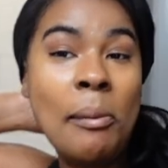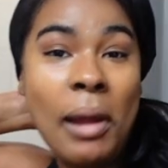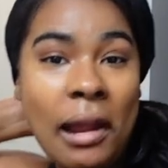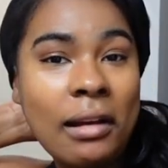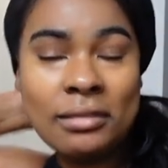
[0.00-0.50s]
an
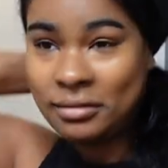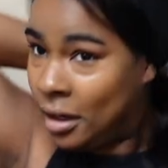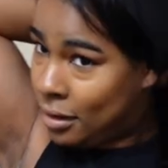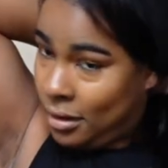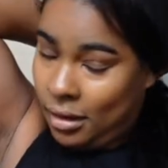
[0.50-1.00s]
amen?
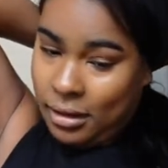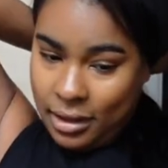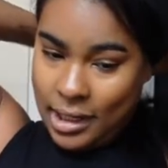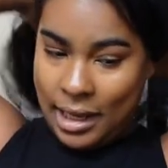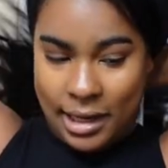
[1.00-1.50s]

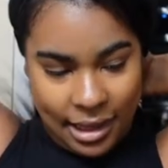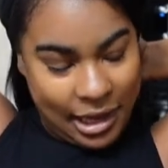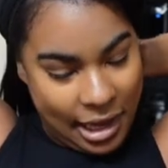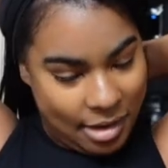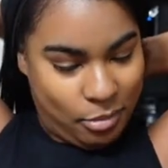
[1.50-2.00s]
Can I get
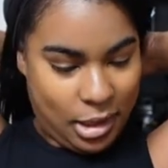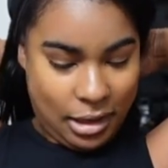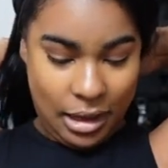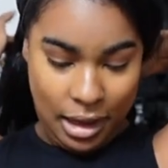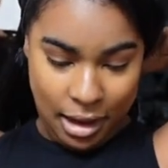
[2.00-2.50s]
an
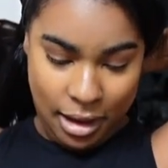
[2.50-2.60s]
amen?